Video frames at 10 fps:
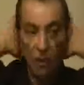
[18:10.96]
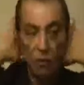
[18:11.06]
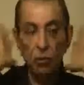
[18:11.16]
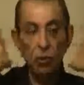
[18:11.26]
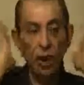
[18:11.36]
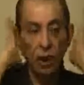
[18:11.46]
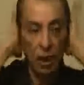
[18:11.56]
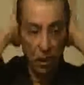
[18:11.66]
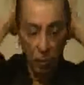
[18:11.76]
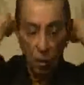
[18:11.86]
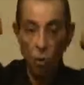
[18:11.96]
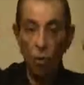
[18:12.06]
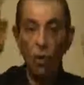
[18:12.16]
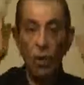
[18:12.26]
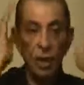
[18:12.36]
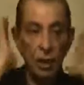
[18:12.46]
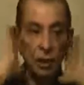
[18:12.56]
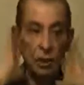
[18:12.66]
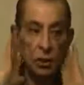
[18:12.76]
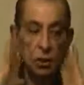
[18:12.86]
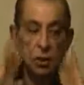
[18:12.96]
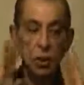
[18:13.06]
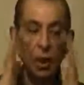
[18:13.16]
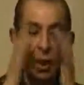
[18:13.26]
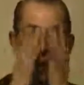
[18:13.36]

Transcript: to take care of the whole ears, you see.